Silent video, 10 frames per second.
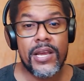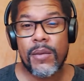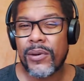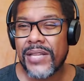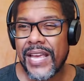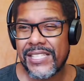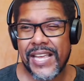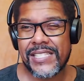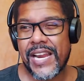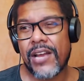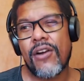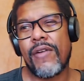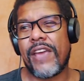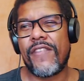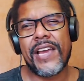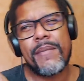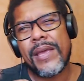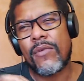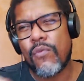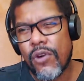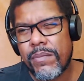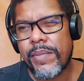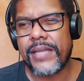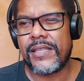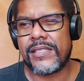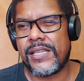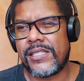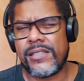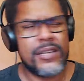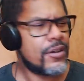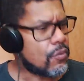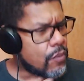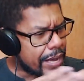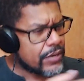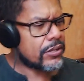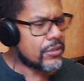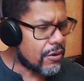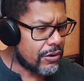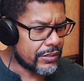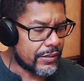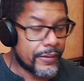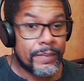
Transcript: But it's like, oh, if I can make one big decision, why not the other?